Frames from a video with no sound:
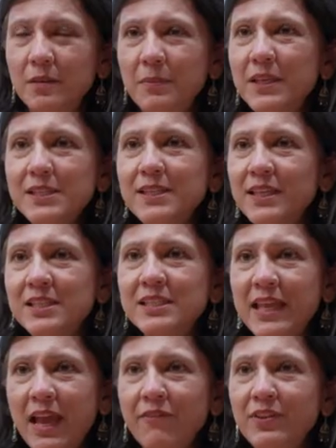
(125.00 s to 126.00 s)
The biggest thing is
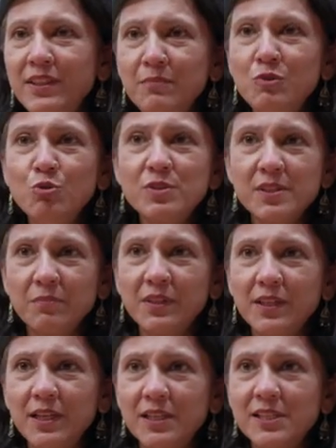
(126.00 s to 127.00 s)
having them do
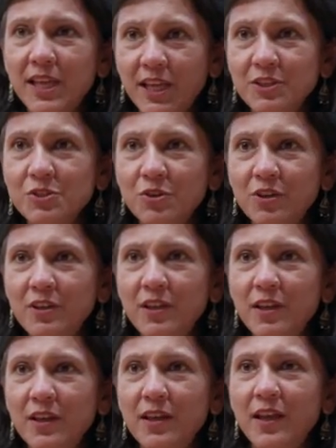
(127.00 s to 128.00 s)
something that's hands-on
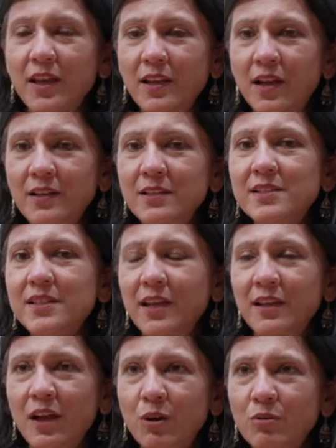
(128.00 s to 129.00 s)
and
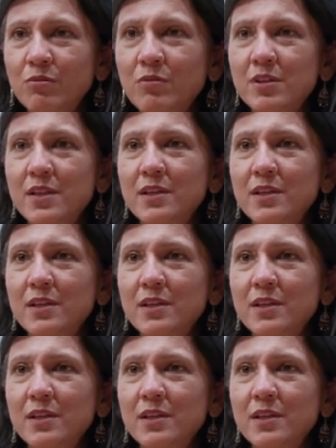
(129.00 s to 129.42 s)
understand how